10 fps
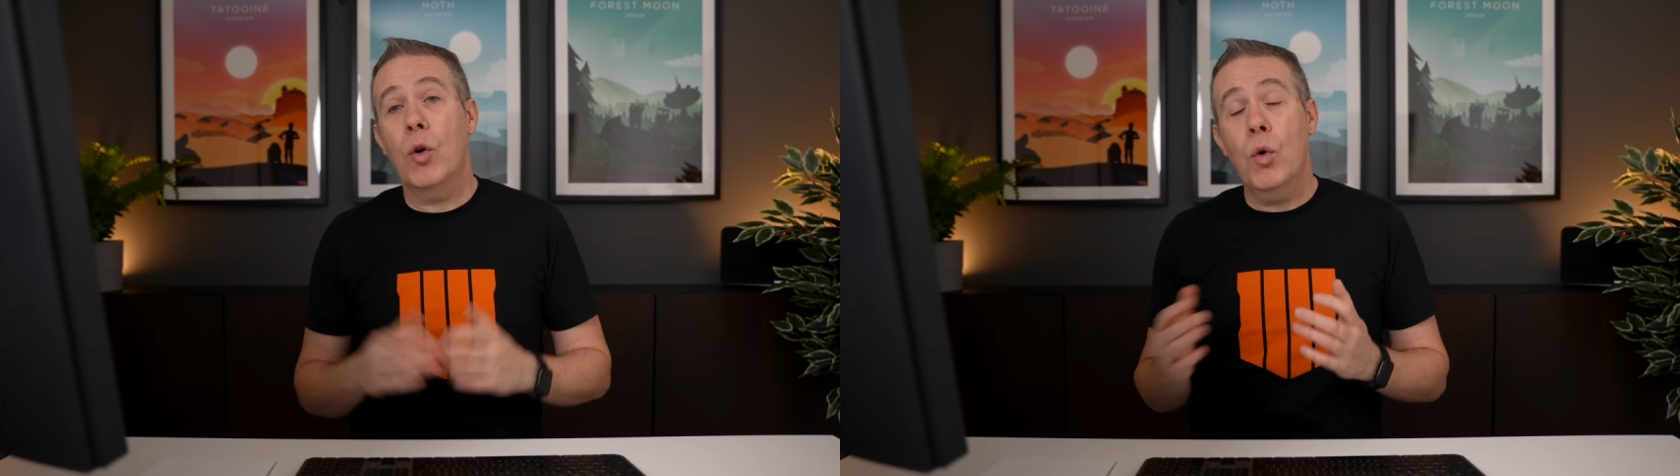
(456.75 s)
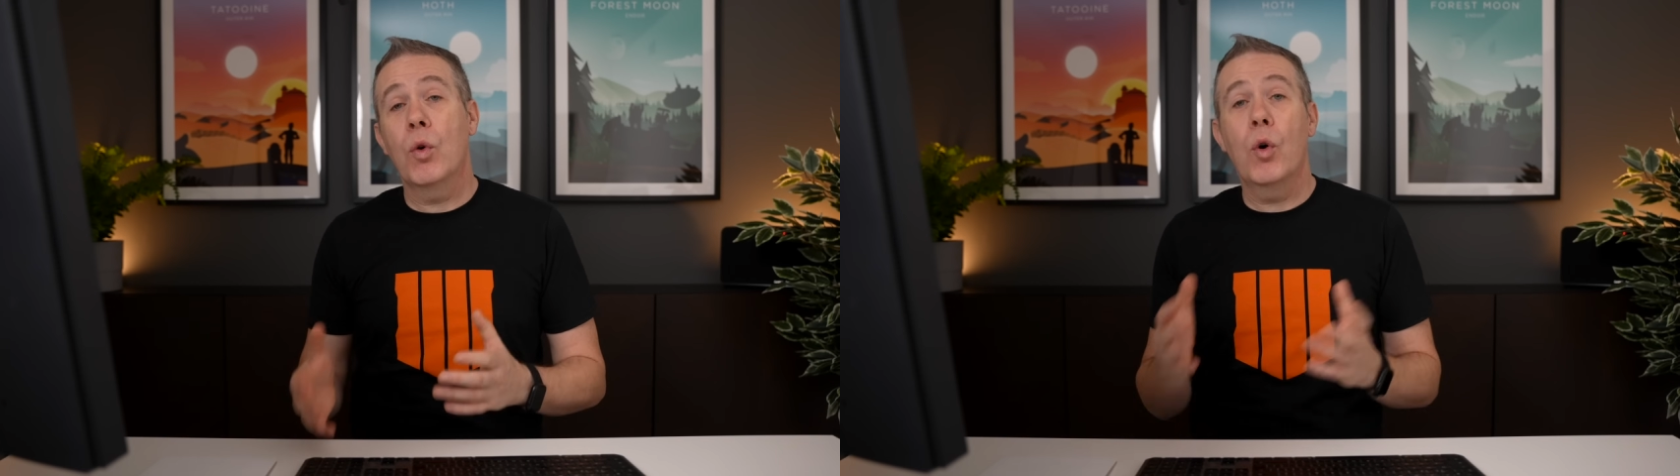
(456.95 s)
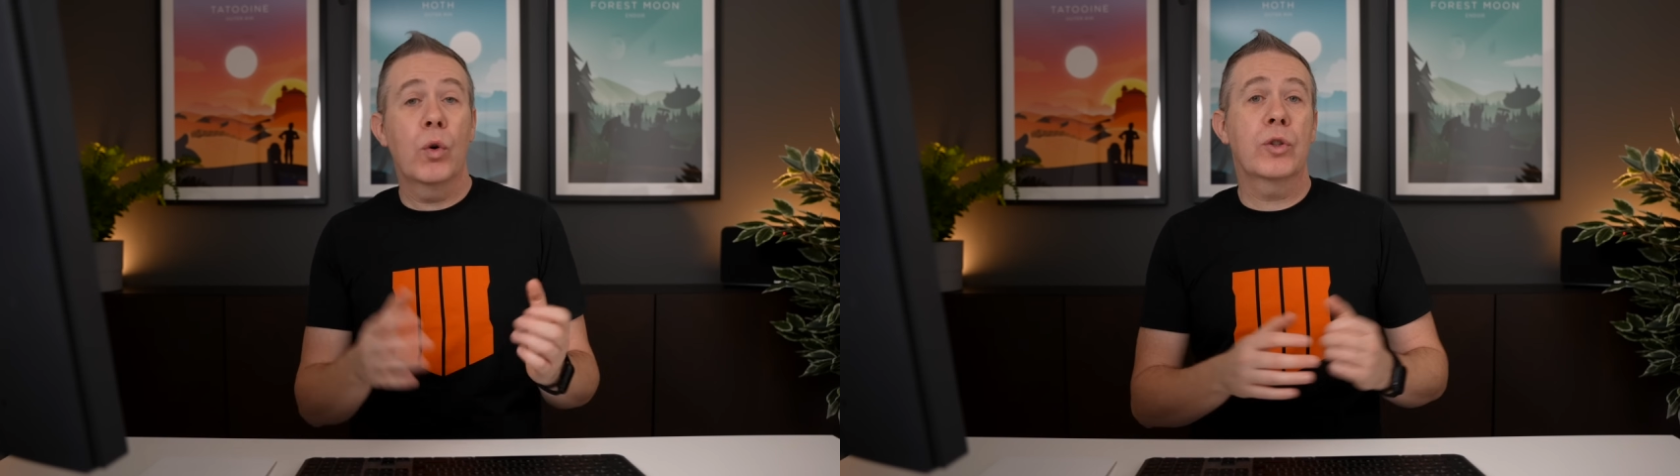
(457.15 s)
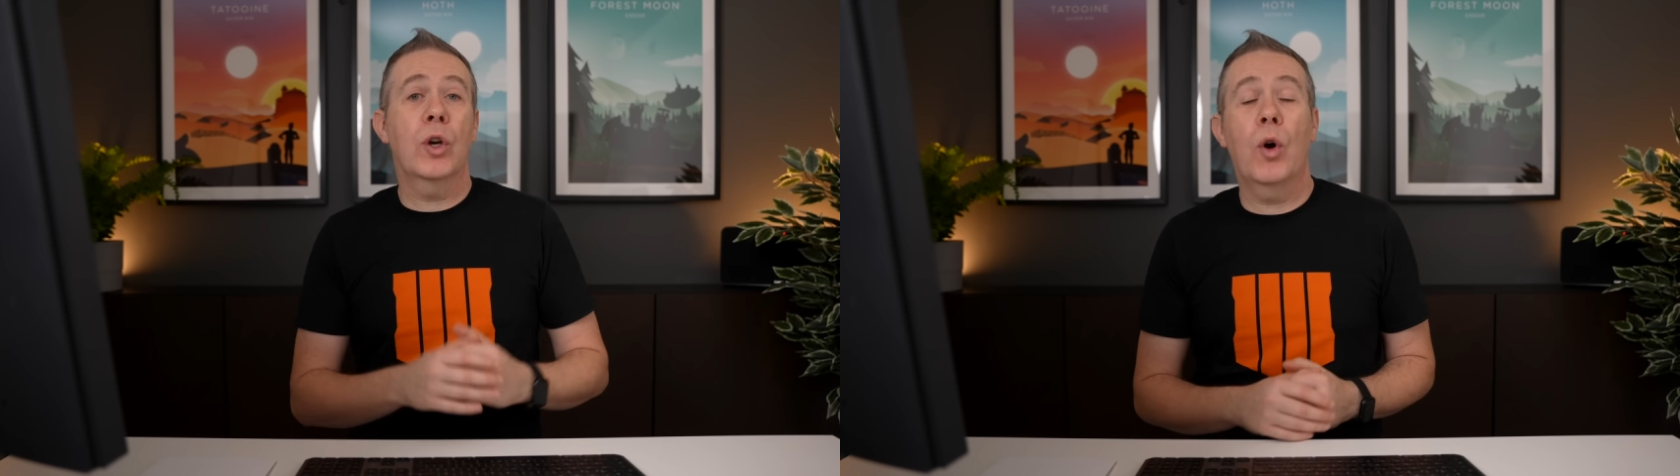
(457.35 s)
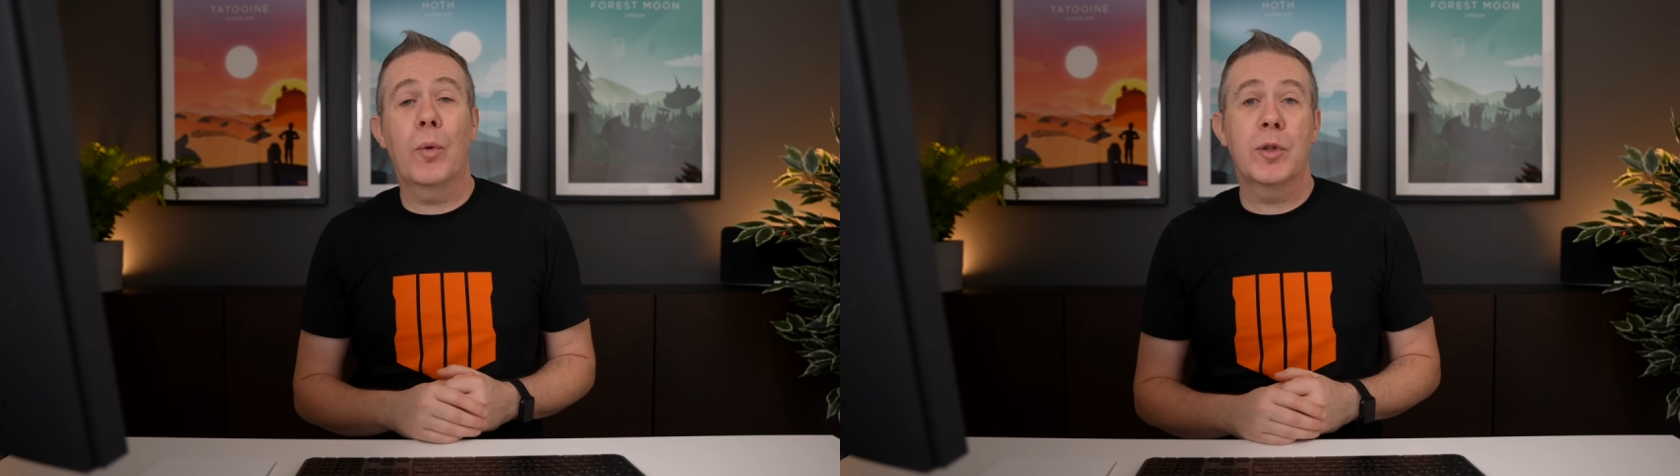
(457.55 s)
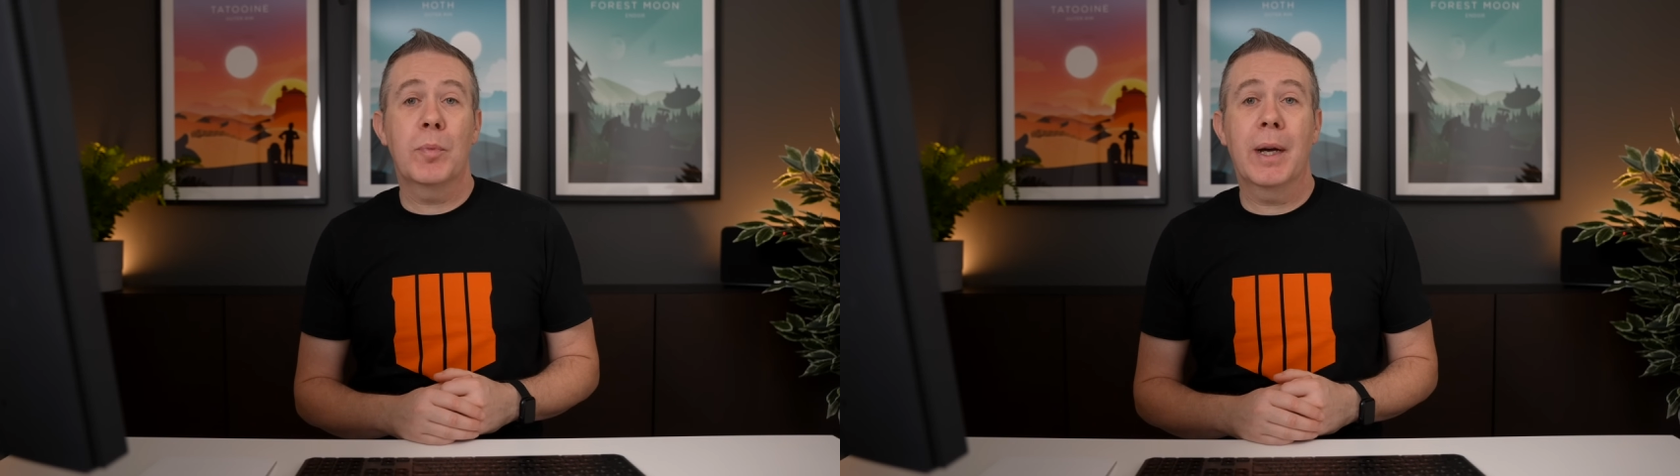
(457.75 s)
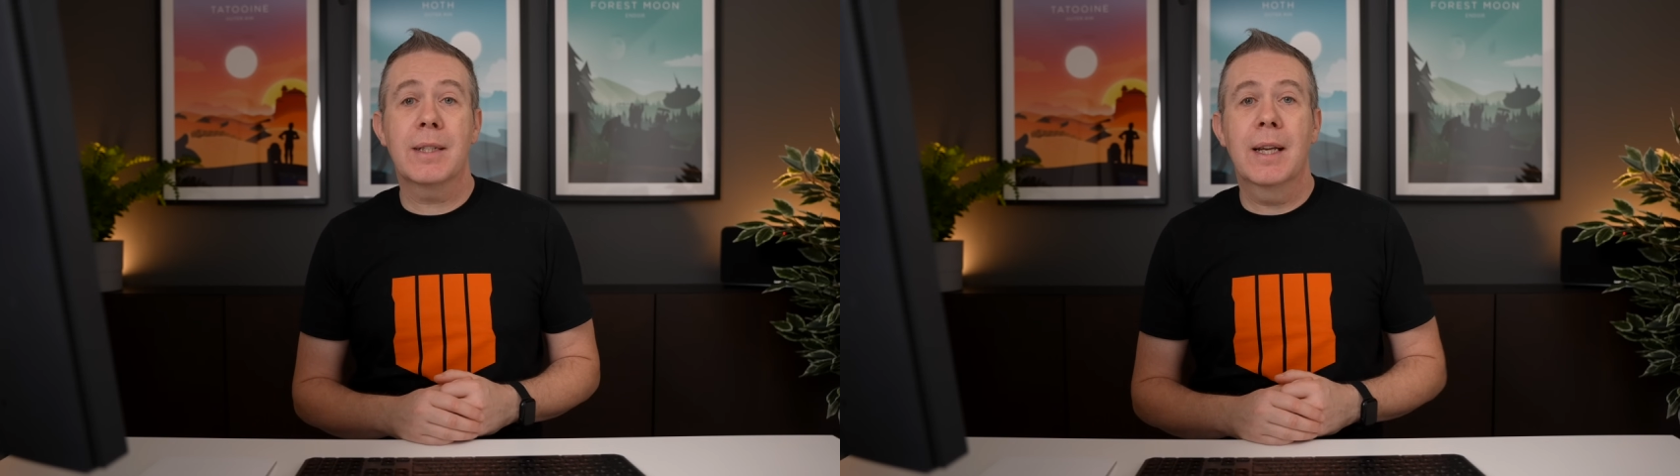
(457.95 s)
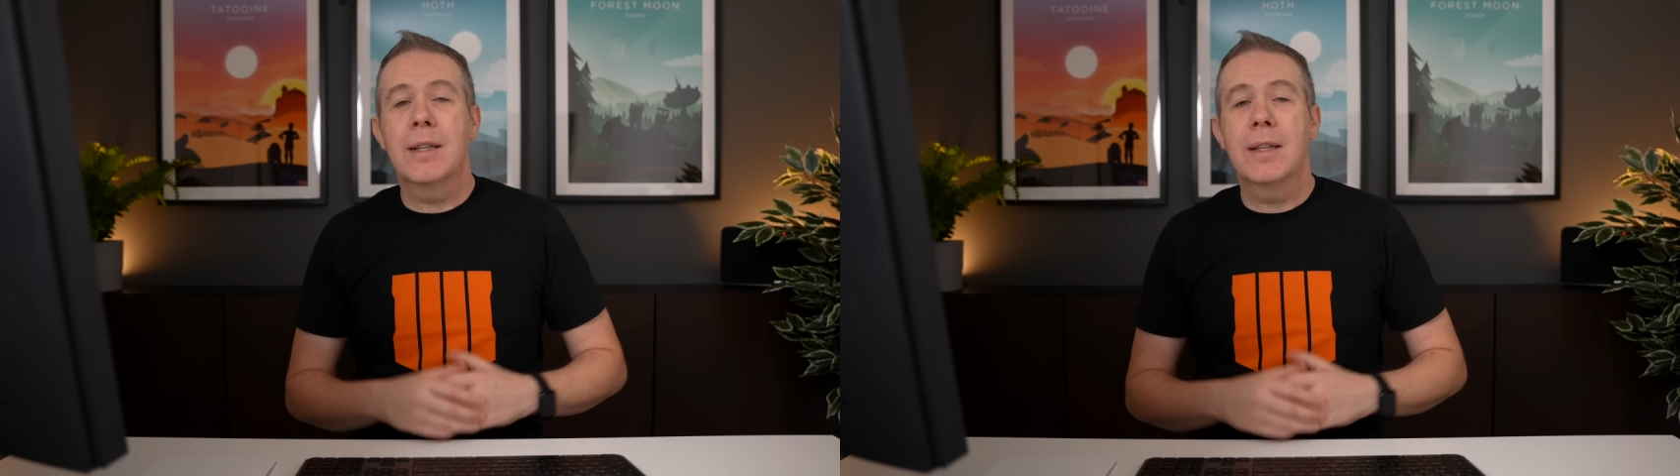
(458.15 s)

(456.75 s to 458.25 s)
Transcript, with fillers: or Auto Optimize